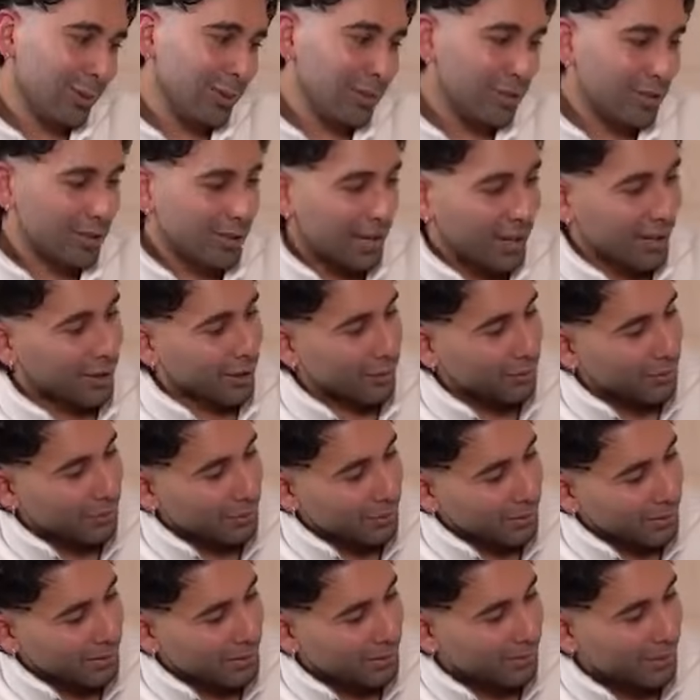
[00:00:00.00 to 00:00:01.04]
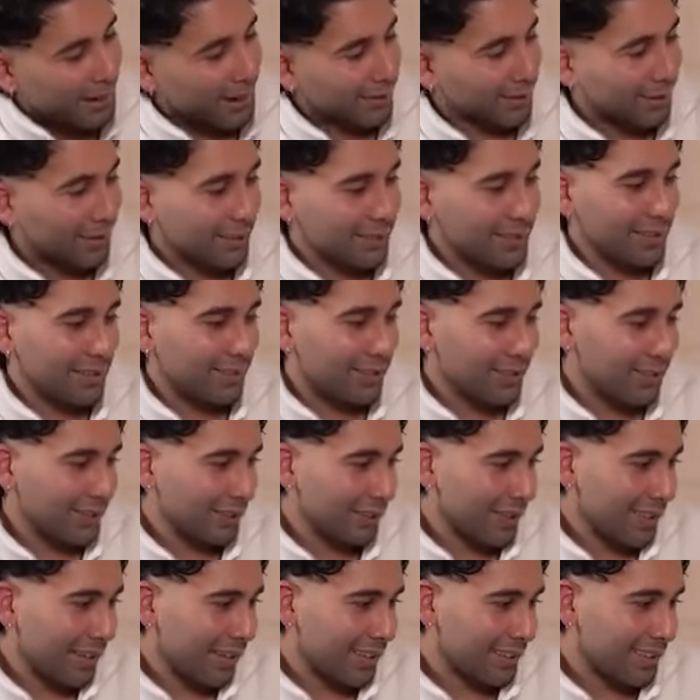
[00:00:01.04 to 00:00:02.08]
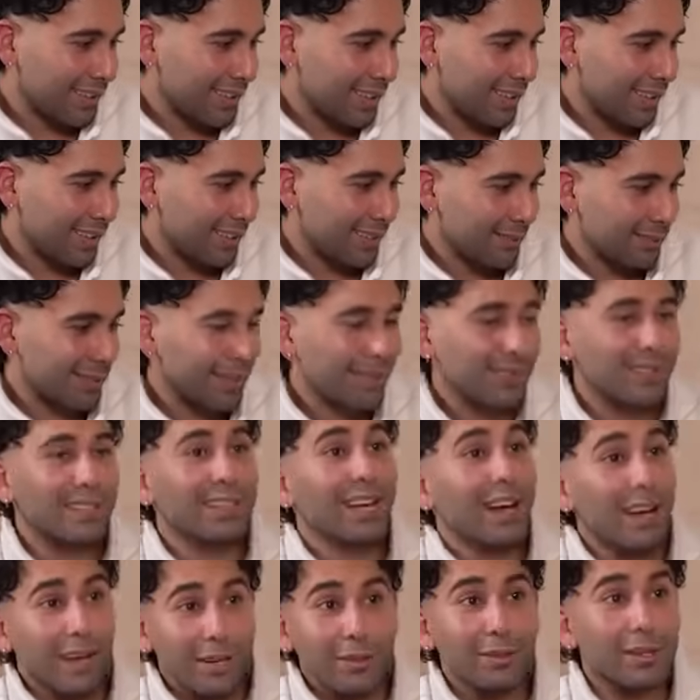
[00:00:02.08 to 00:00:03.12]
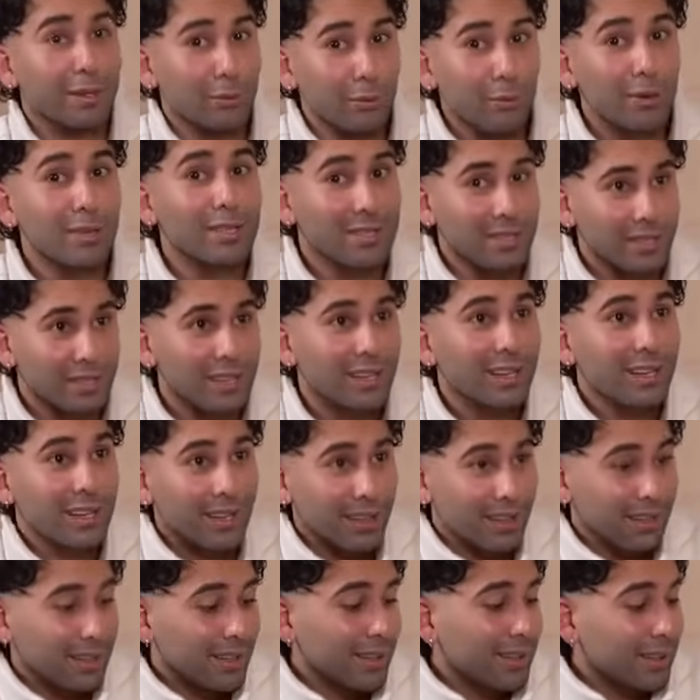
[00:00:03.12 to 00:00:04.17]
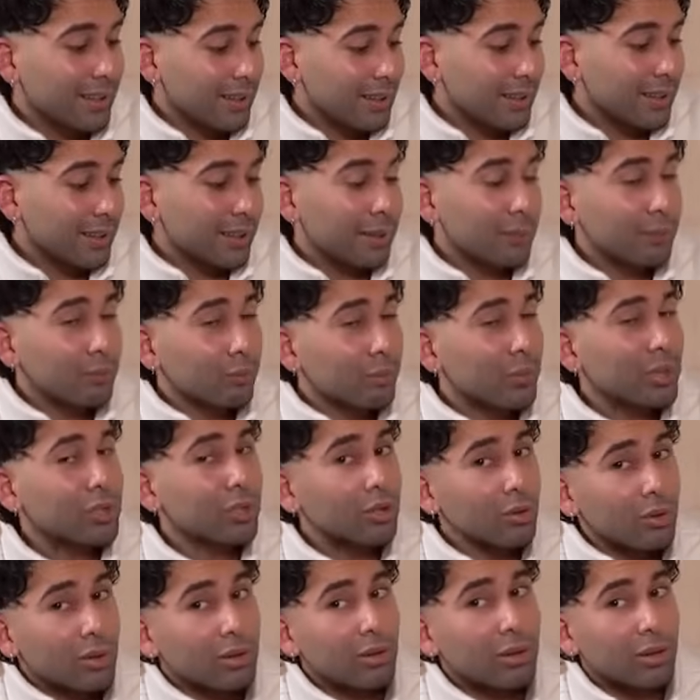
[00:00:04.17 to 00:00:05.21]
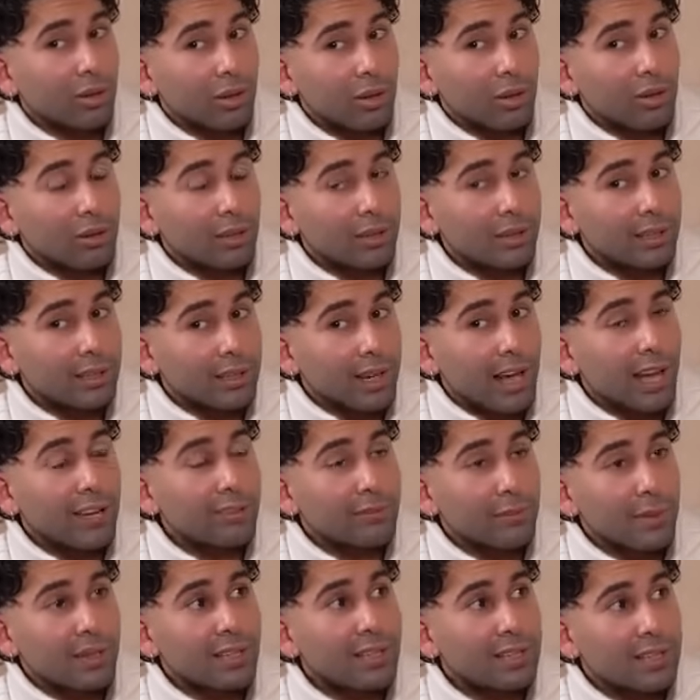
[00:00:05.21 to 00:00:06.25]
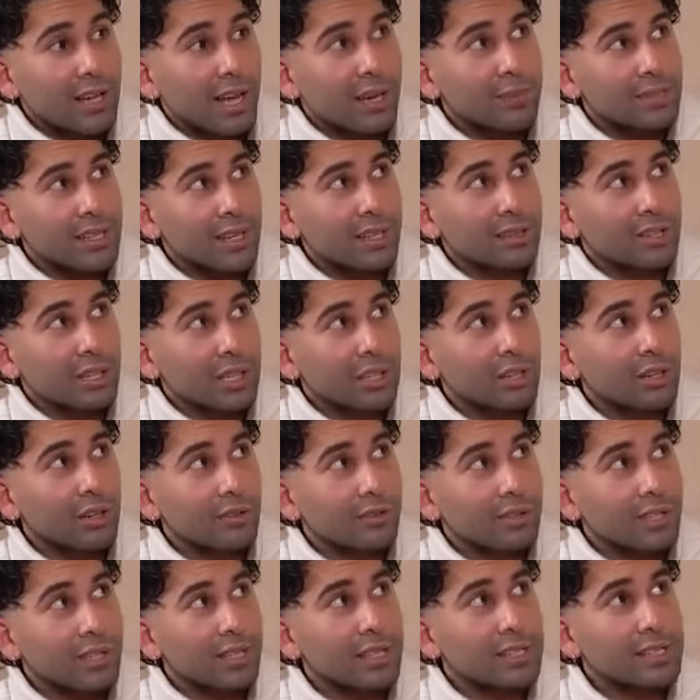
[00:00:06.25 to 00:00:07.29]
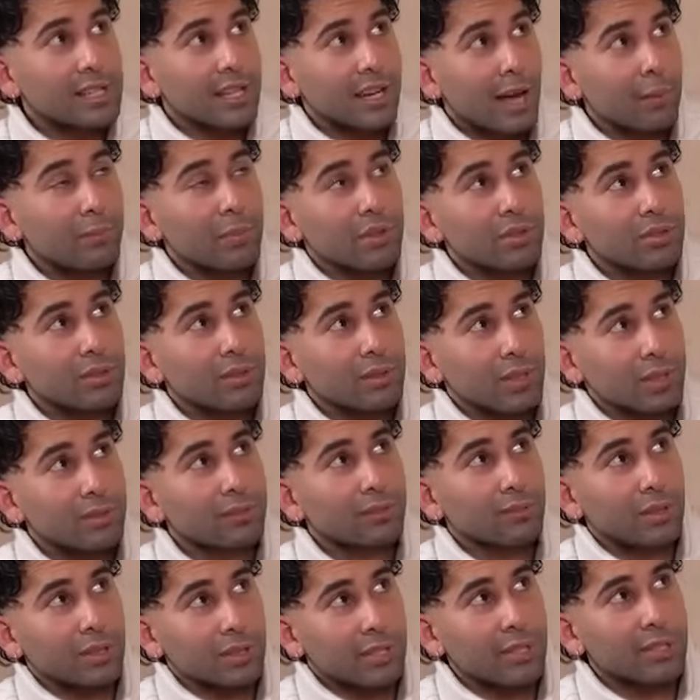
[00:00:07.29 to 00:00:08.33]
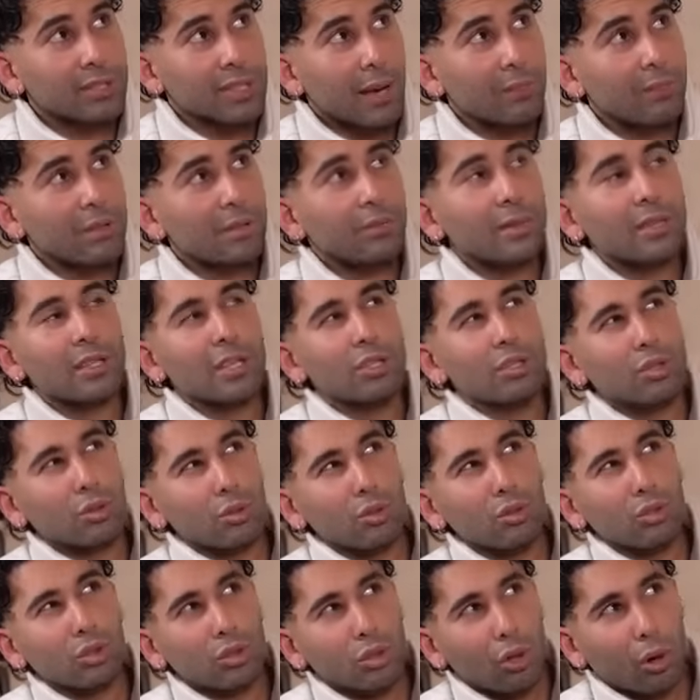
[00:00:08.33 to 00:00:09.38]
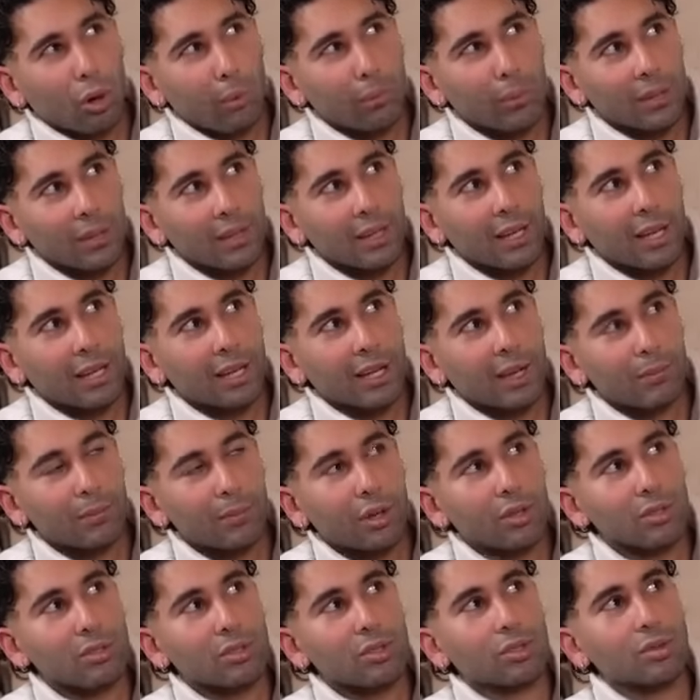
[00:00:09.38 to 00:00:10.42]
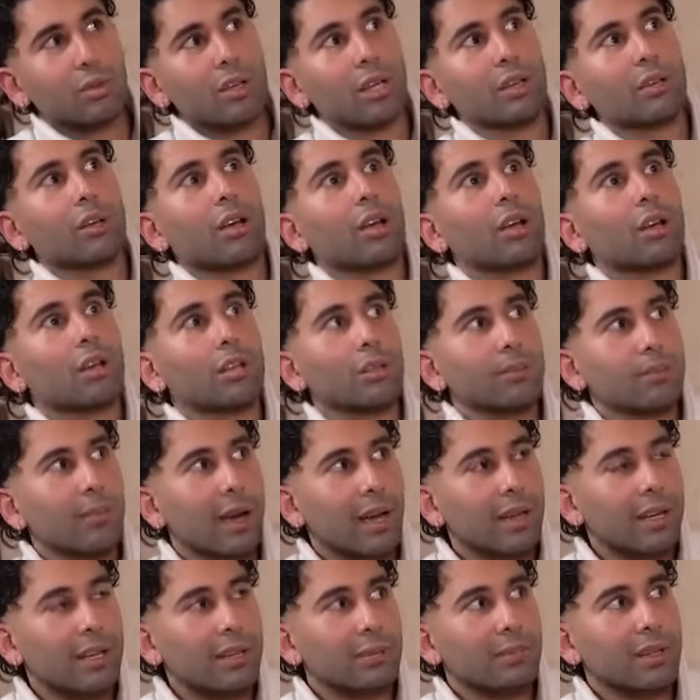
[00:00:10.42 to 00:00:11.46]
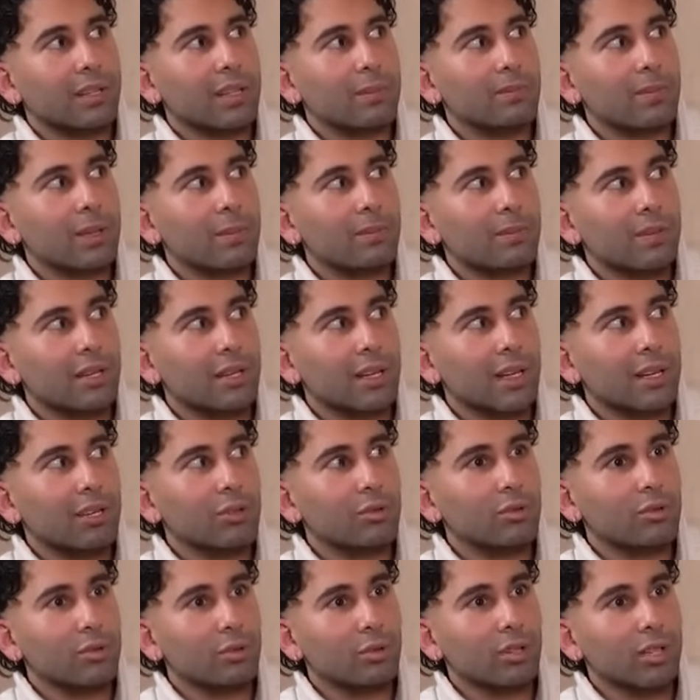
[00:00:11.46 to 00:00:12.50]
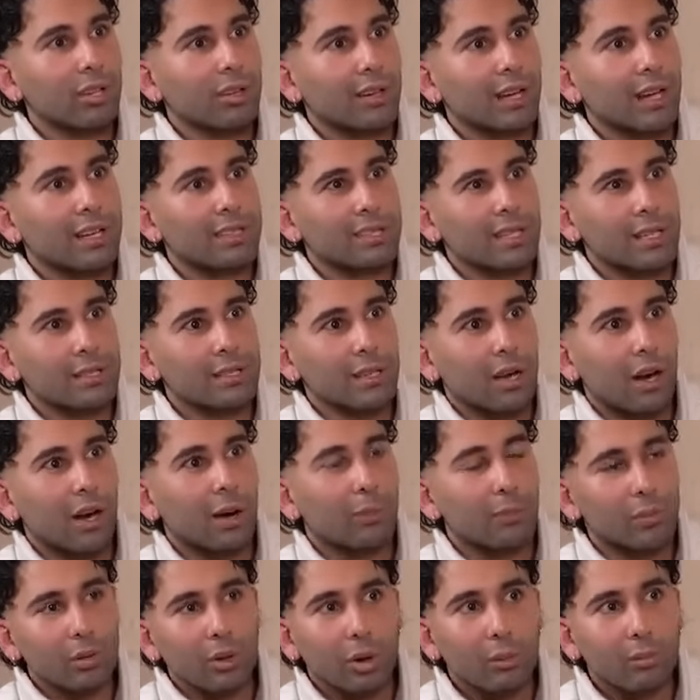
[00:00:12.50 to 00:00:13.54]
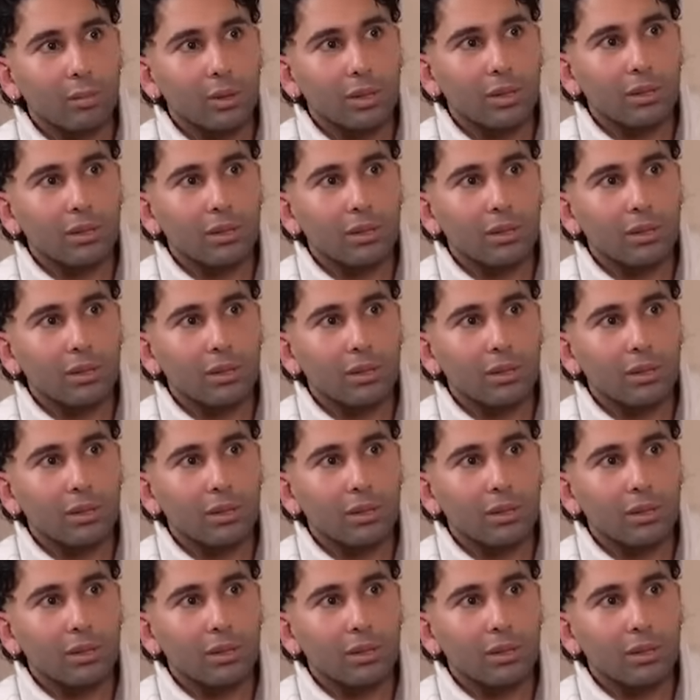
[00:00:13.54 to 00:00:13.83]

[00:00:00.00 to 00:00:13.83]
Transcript: Oh, and Shanaya Kapoor in the background. I didn't even realize that. But yeah, it, it, was. Yeah. But you know, in life, many times I think of things that happen to, like when things happen to me, they're so normal. Like I'm not so like by it, but then people are like, you do realize that's abnormal.